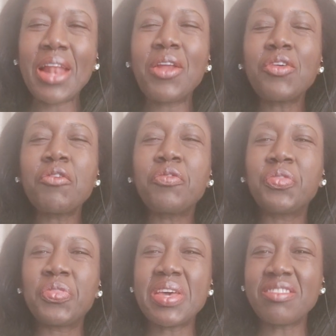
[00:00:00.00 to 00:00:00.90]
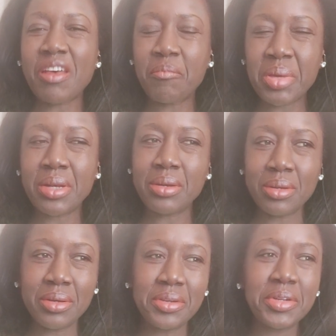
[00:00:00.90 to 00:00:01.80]
lot of things have
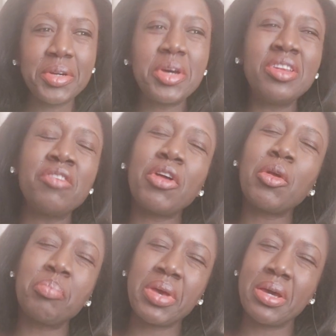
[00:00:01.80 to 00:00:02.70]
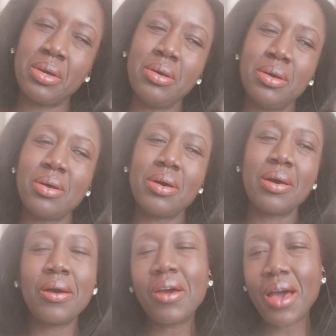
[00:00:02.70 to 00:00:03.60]
been developing
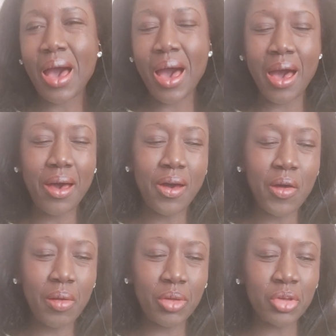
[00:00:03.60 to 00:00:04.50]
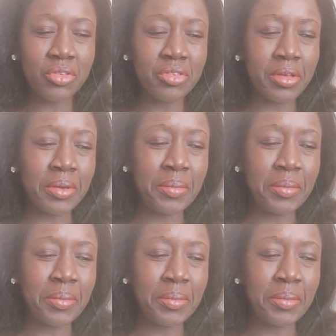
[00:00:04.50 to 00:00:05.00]
because